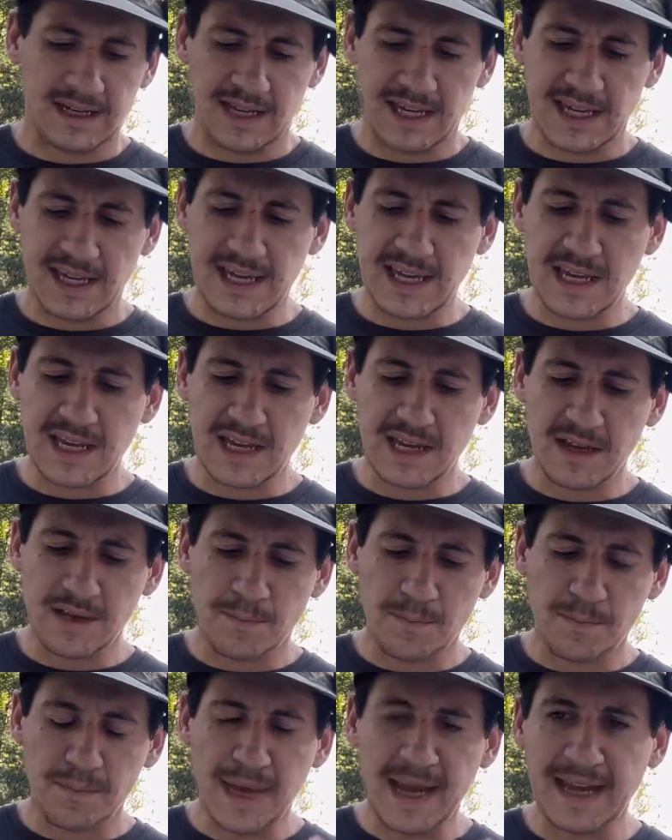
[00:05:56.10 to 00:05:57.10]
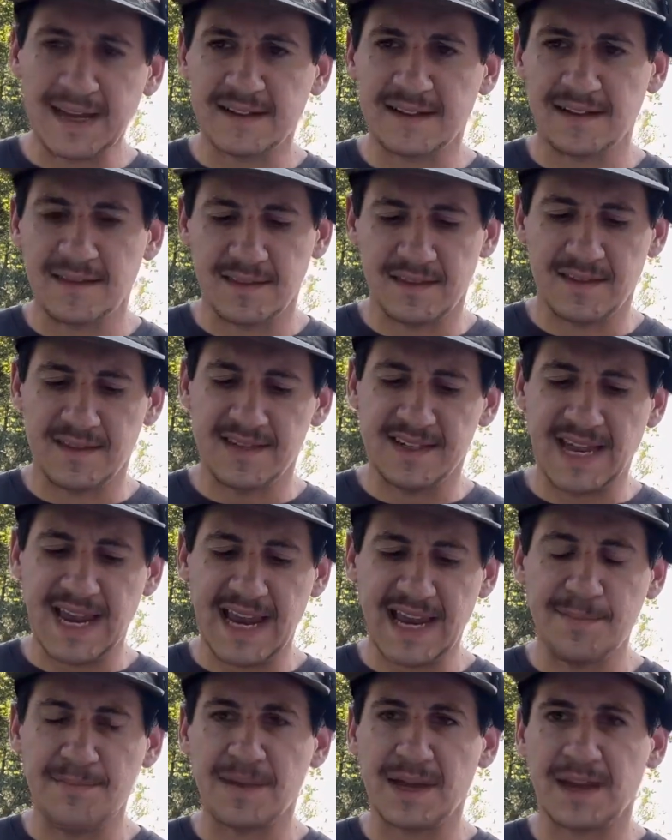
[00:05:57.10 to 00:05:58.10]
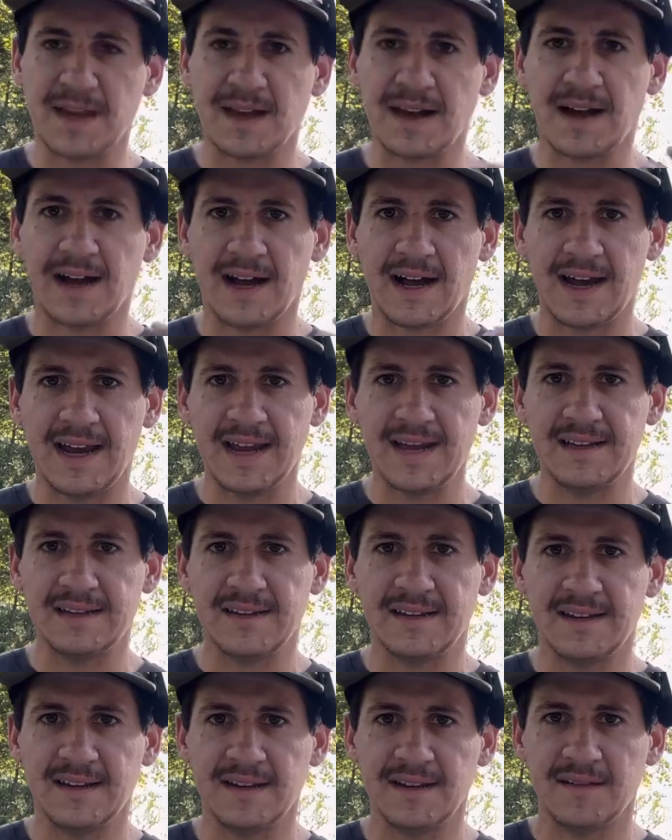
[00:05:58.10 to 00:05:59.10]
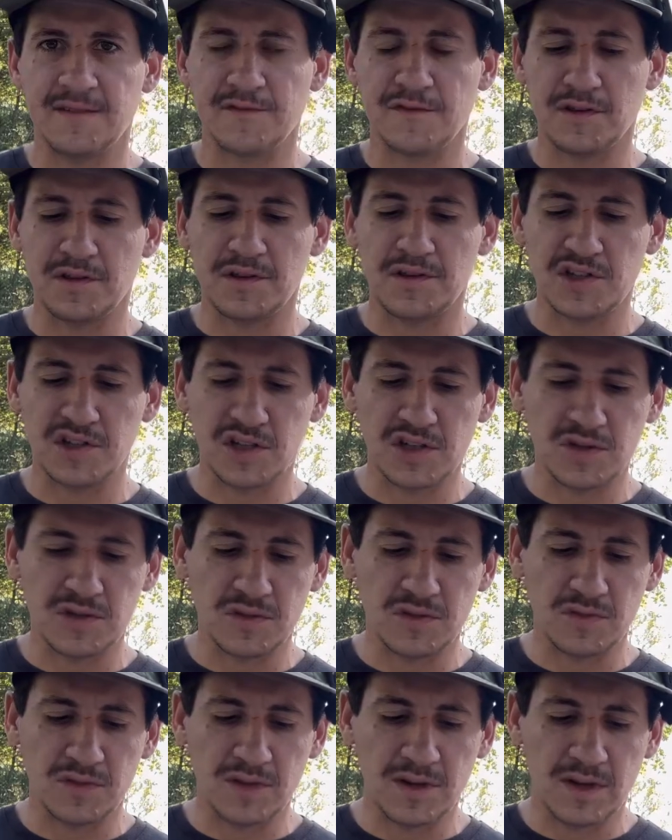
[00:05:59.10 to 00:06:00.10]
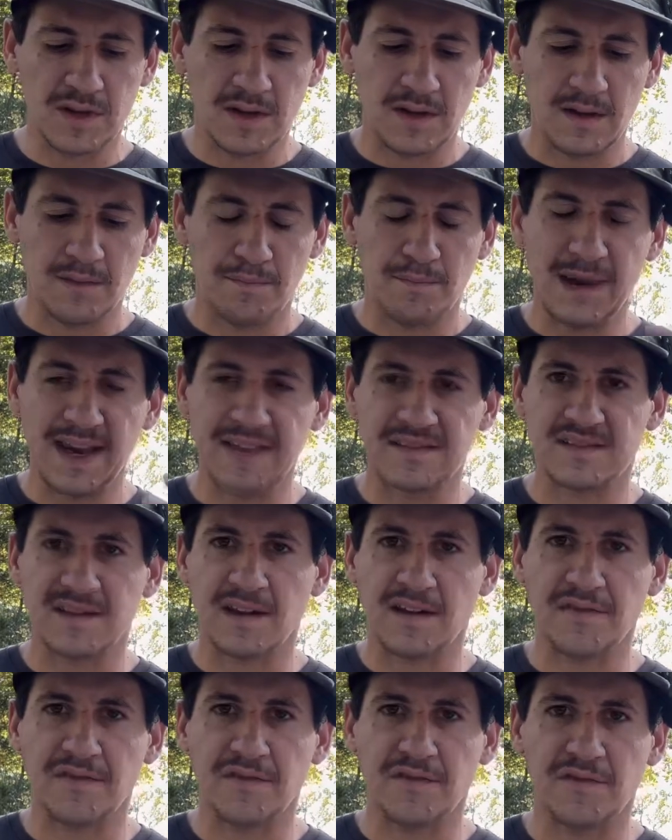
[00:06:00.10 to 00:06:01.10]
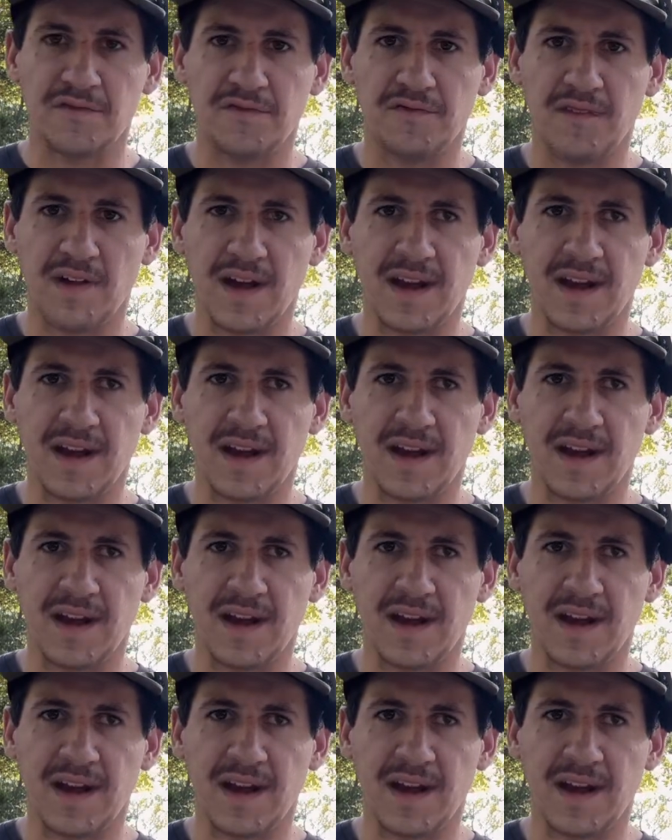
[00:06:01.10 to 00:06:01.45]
He picked the taping height for the shoe based off of,